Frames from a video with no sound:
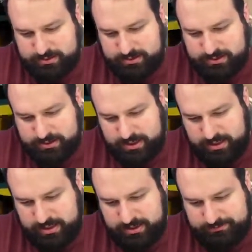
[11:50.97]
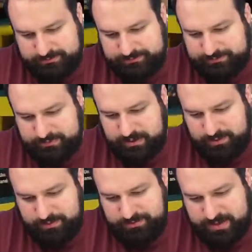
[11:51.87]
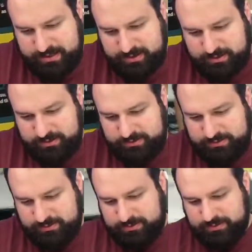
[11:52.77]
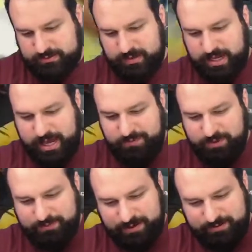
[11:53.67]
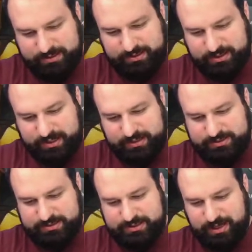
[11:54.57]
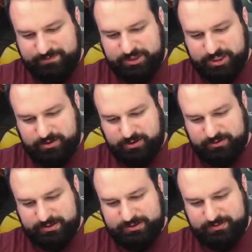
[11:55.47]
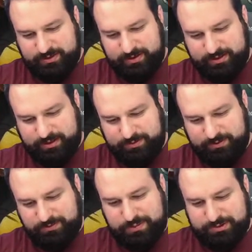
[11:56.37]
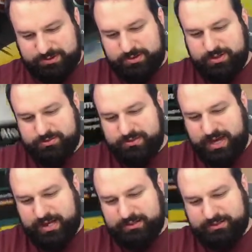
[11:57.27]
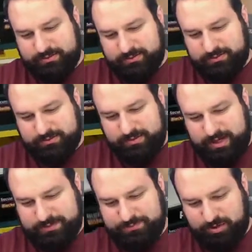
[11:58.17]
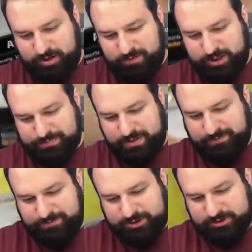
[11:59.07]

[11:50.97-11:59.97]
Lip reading: I wonder if that card. I have one in my red deck. I haven't checked card listed or anything. I wonder if people still use that, or has Rookie Rush been officially